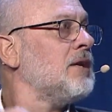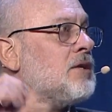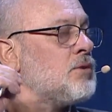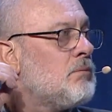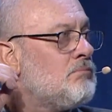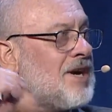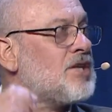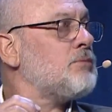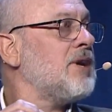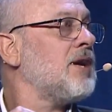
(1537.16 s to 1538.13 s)
to a
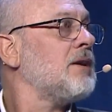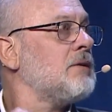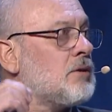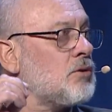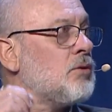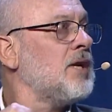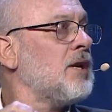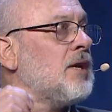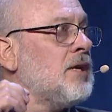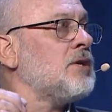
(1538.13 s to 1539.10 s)
much better,
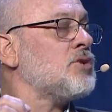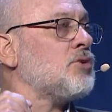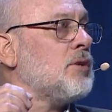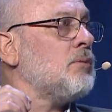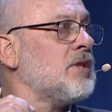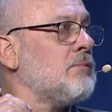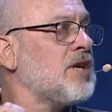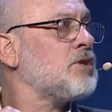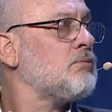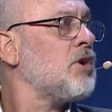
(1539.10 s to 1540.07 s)
greener industry with a
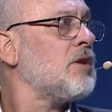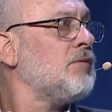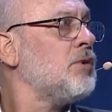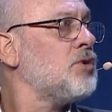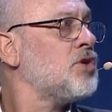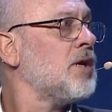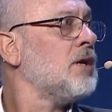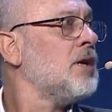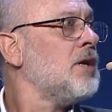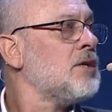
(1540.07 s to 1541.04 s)
much brighter future.
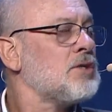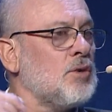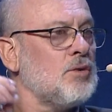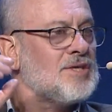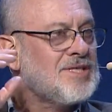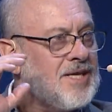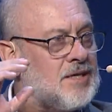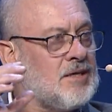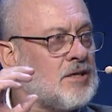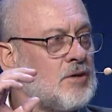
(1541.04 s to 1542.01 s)
So
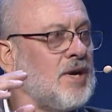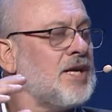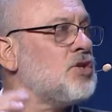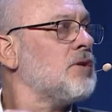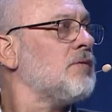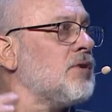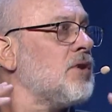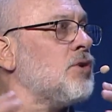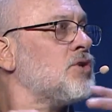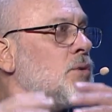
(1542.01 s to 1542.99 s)
setting the direction for
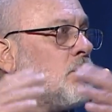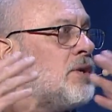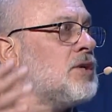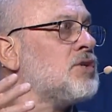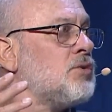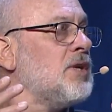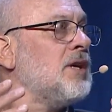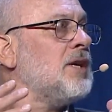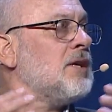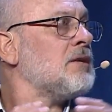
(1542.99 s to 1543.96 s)
those who are industry
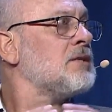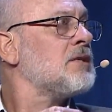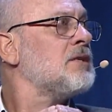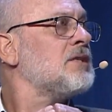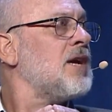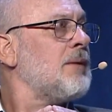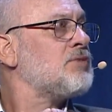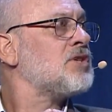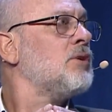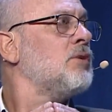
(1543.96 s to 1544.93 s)
leaders is
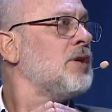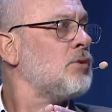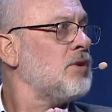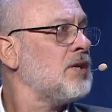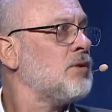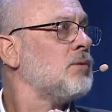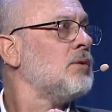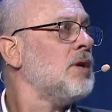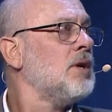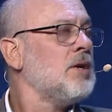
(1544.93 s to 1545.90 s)
absolutely critical.
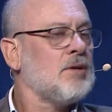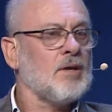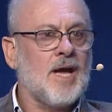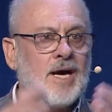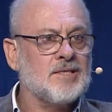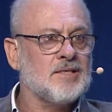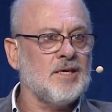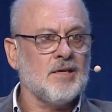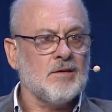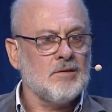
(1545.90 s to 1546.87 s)
The last
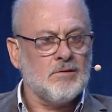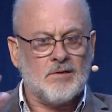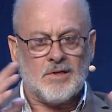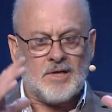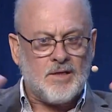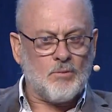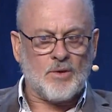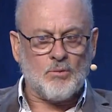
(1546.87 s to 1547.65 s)
thing that anyone